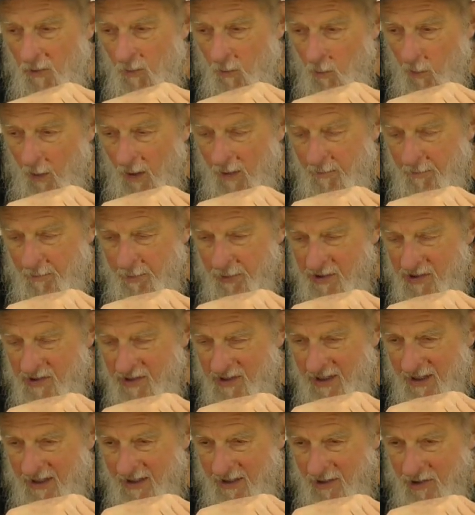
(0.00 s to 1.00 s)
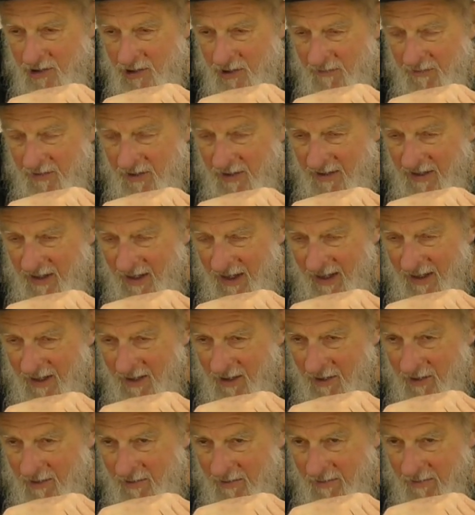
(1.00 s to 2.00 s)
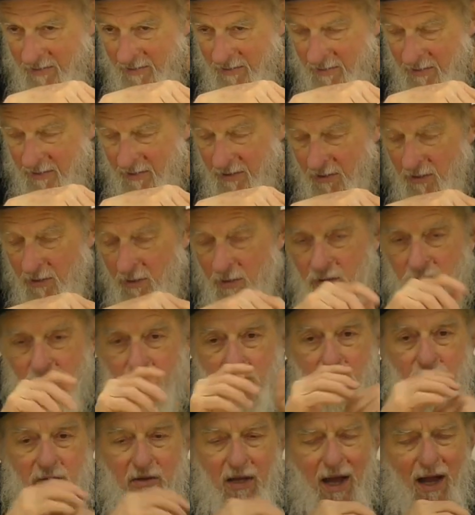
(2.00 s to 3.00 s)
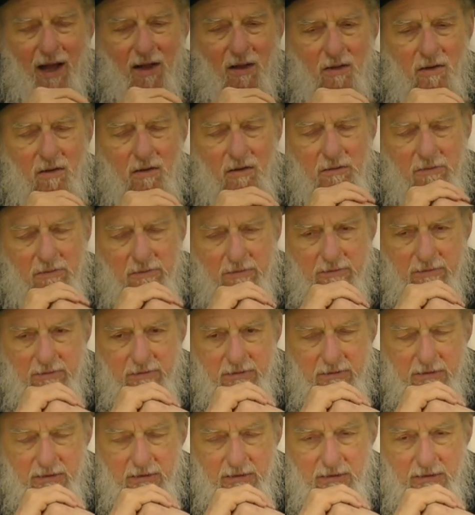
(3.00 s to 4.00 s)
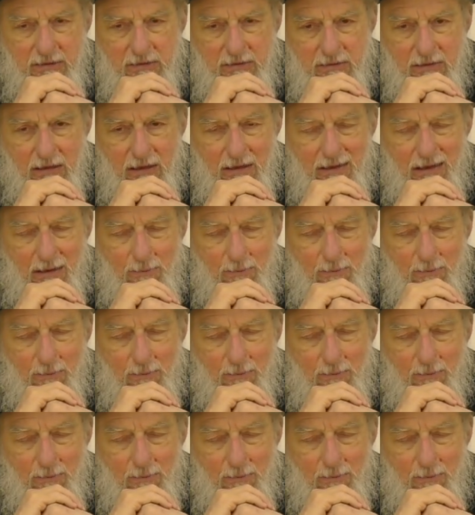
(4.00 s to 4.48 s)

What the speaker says: What percentage of the day could you tell that